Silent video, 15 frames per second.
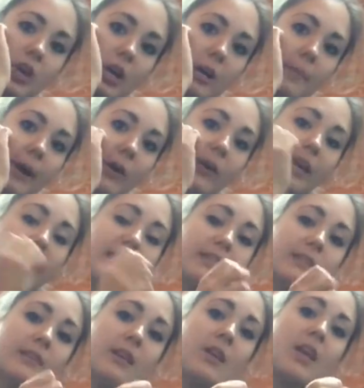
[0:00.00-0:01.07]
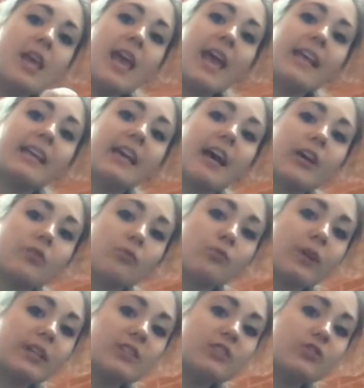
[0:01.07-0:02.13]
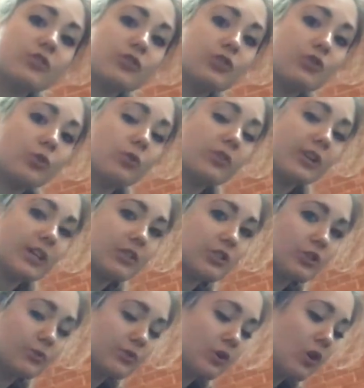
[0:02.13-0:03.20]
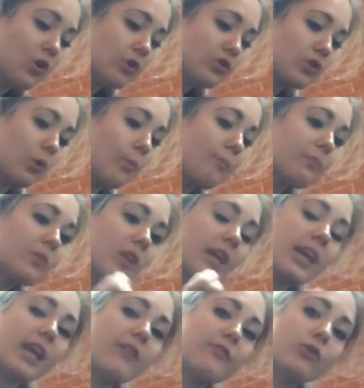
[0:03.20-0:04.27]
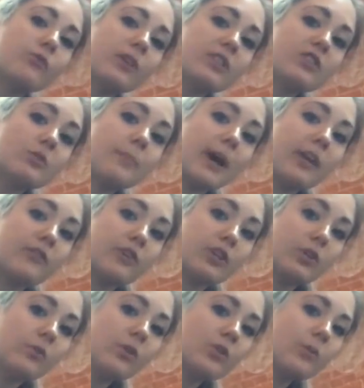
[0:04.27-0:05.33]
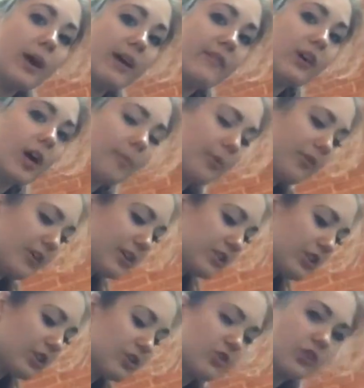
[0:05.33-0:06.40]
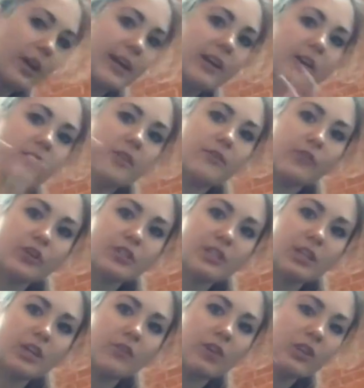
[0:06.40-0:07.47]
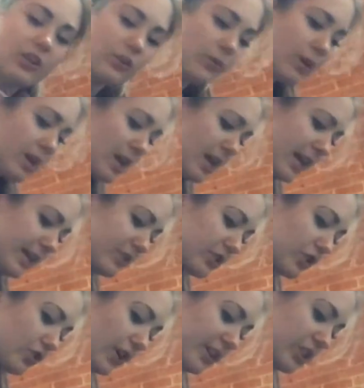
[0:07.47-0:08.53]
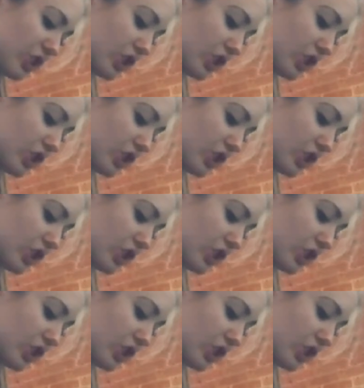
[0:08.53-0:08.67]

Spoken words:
to talk about is any kind of wrist or shoulder issues. So if your wrists are bothering you, you have a couple things you can try. The first thing you can do is to try to